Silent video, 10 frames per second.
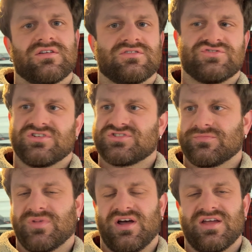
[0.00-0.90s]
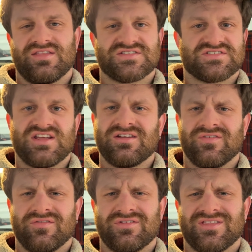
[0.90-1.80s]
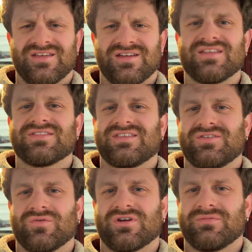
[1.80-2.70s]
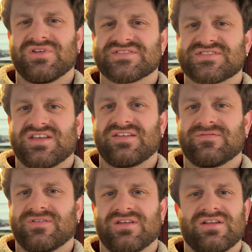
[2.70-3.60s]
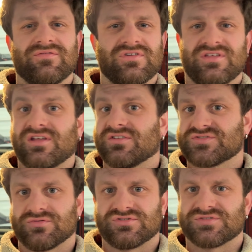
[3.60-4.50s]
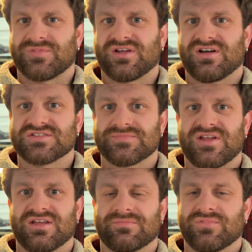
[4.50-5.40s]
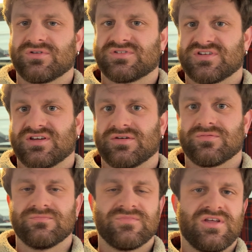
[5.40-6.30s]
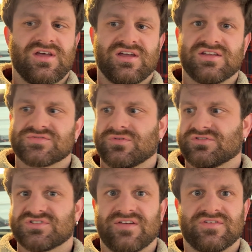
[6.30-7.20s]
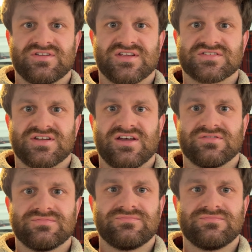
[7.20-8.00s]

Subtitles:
Judging by the state of everything, I think we're going to be safe and everything else will just be cosmetic, but I guess we'll just have to test it out.